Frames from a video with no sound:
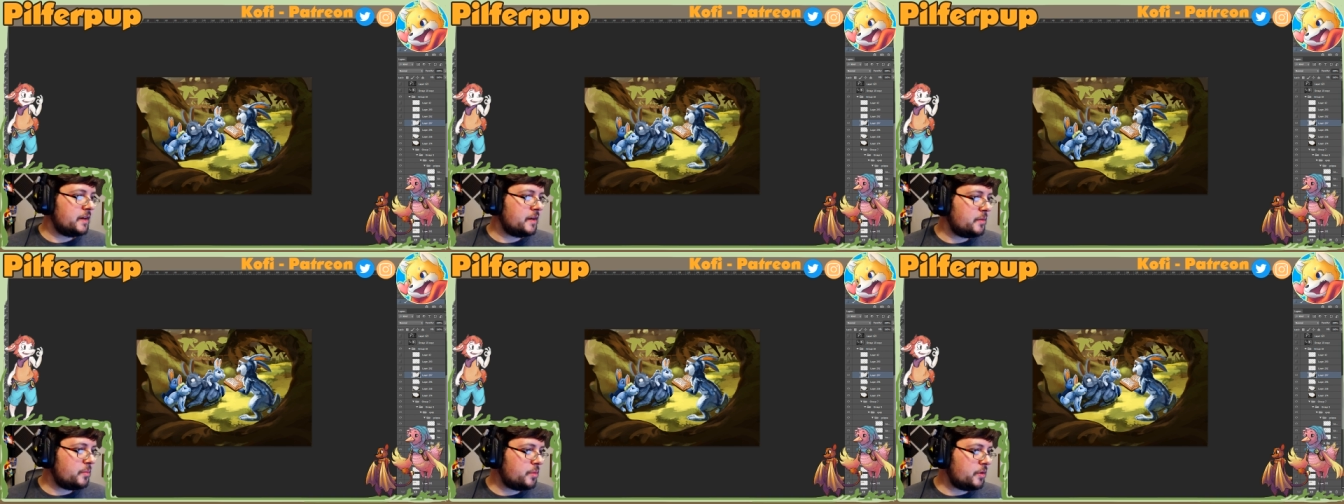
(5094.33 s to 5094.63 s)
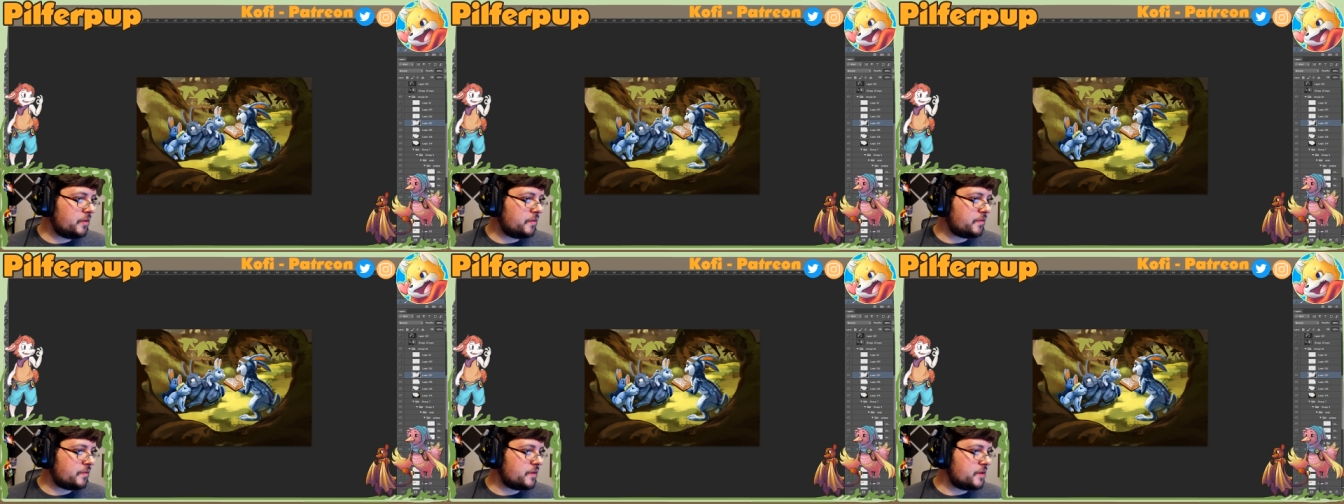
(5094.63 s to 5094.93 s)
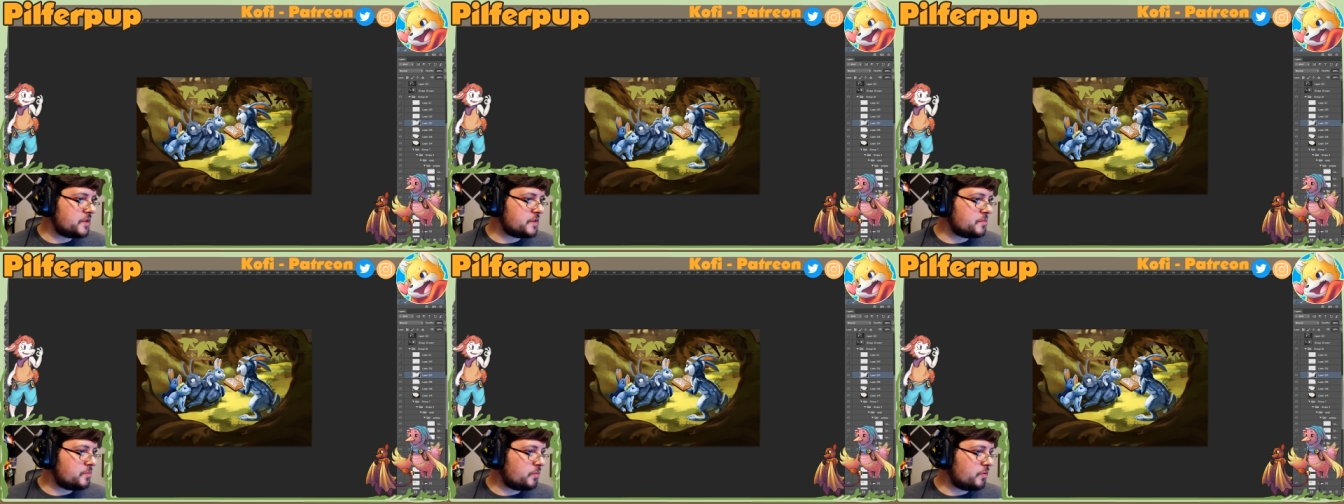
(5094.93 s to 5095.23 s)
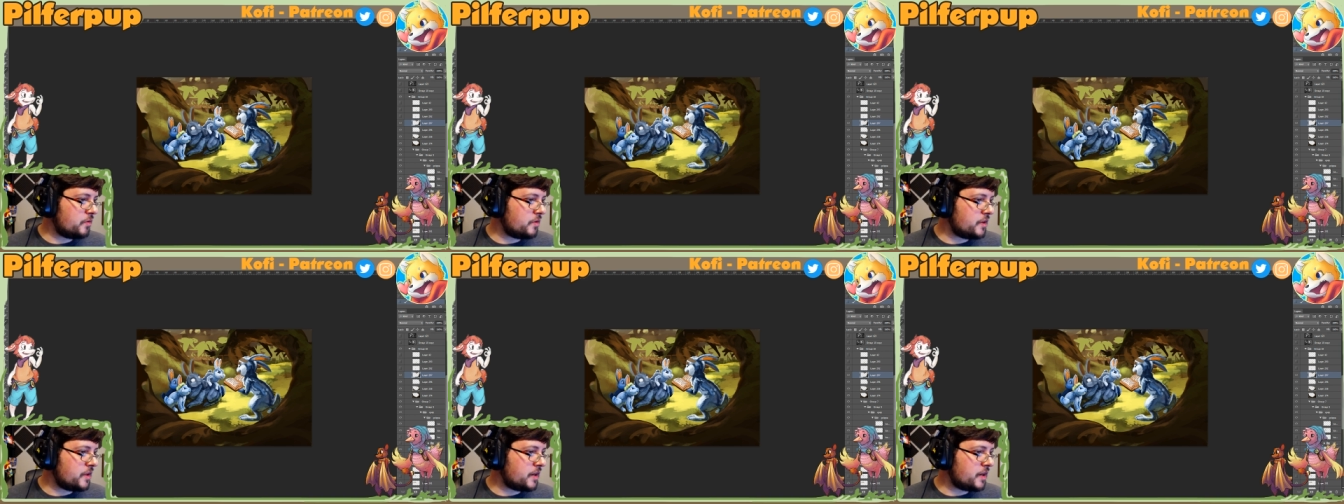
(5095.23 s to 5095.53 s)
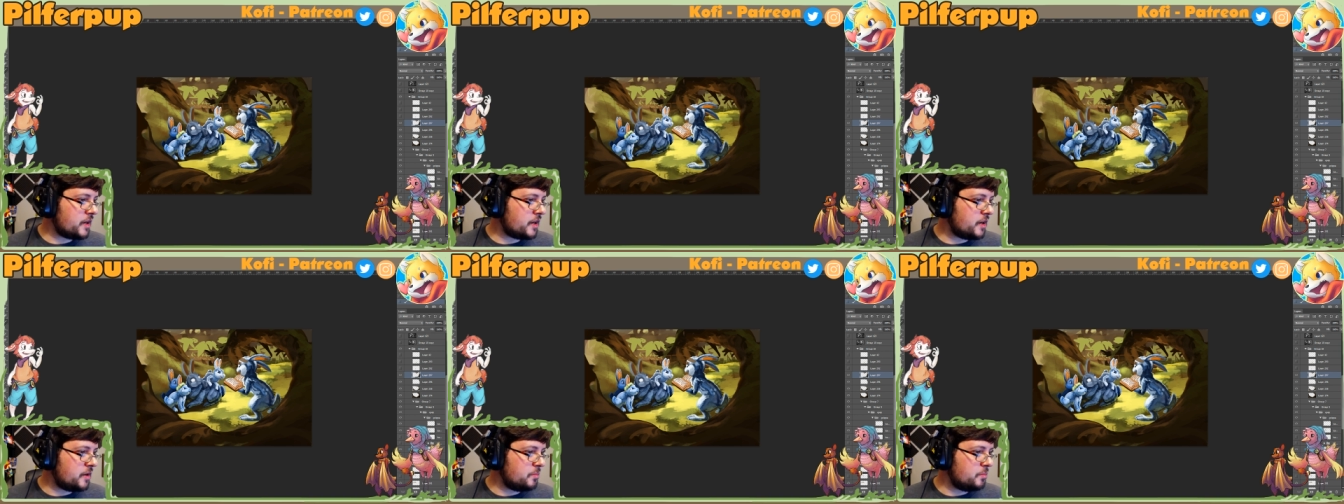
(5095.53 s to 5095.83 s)
Pilfer is more than a
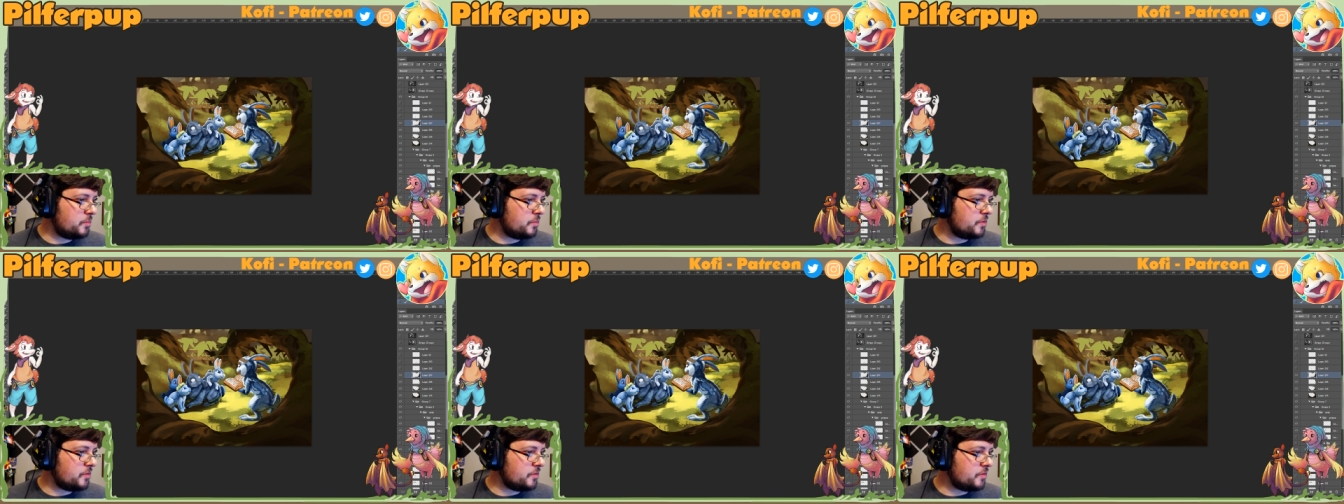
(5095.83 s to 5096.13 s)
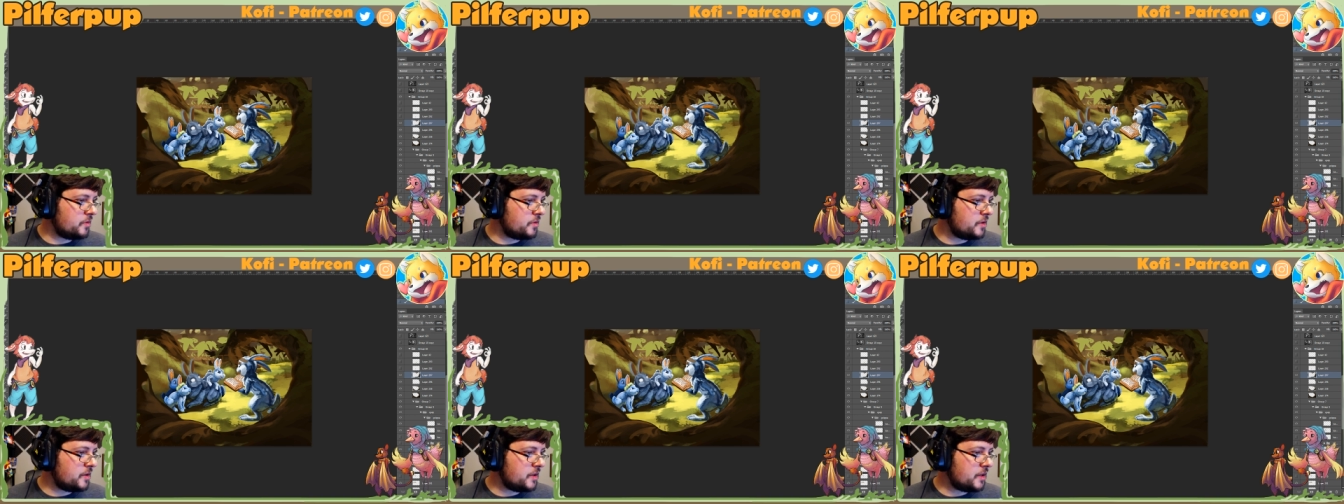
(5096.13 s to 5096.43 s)
humble.